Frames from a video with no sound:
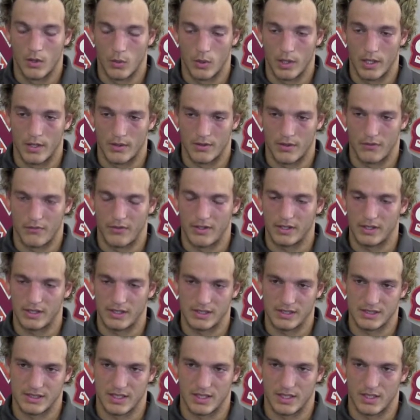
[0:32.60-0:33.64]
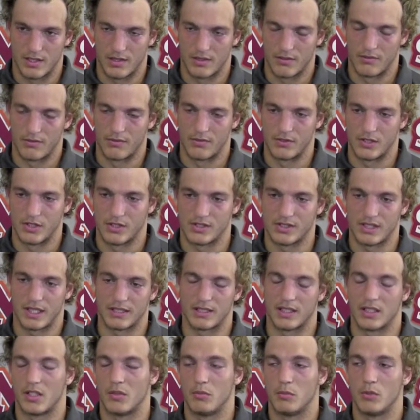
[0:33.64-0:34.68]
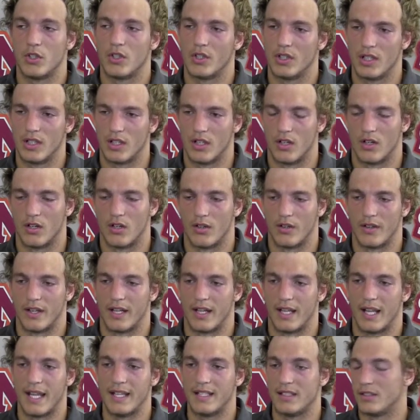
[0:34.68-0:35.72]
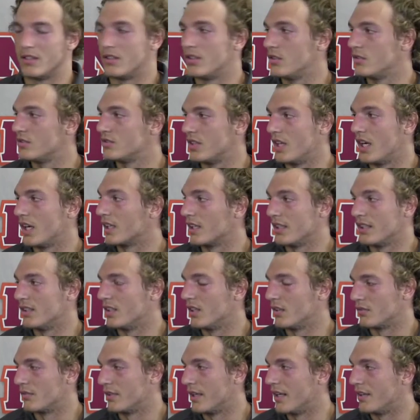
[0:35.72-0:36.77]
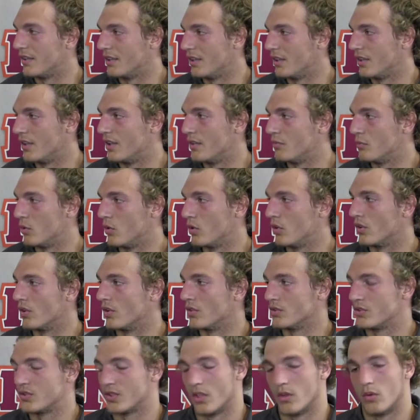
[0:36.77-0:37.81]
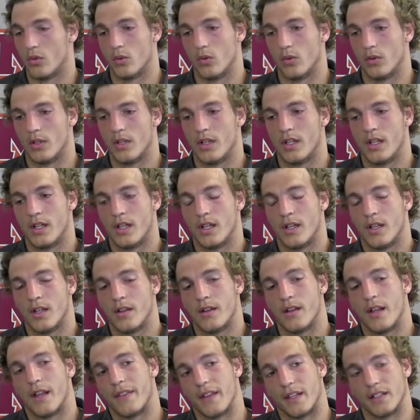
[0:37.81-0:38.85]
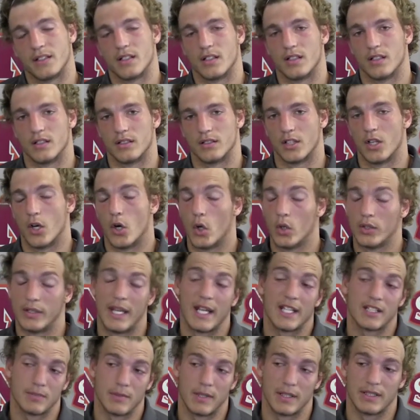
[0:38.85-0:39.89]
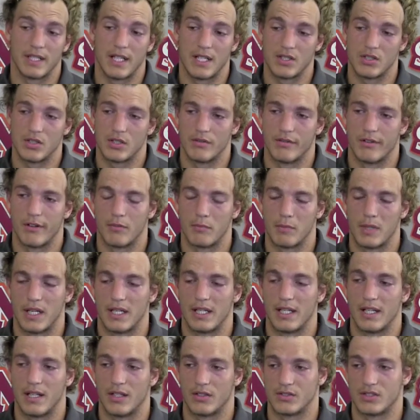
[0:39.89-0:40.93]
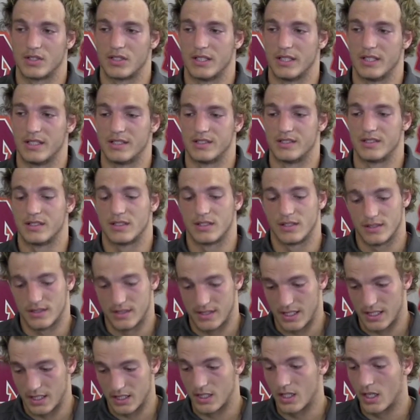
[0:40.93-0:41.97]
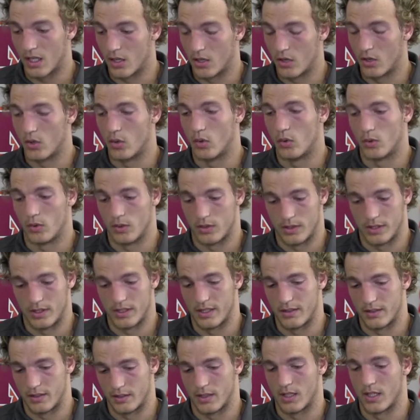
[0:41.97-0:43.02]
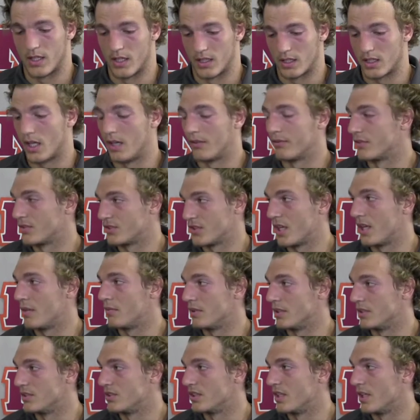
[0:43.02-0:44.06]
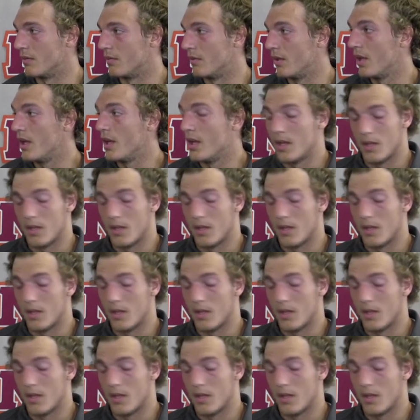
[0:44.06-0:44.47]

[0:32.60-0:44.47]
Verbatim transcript: Well, the feelings of just like the community are that 8 and 2 is not good enough around here anymore. So I think the goal and the expectation of everybody else is 10 and 0 uh, conference championship.